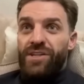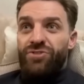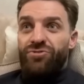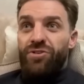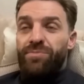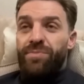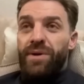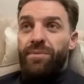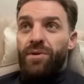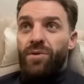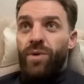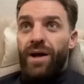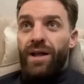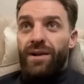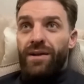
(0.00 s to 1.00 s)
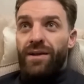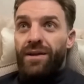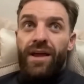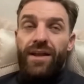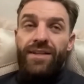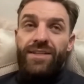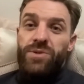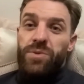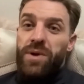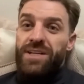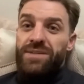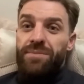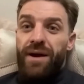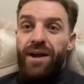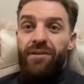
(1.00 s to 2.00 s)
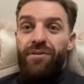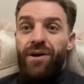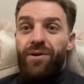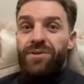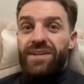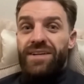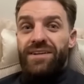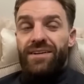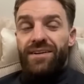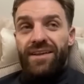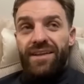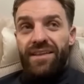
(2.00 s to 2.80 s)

you treat people well, it swings back around, and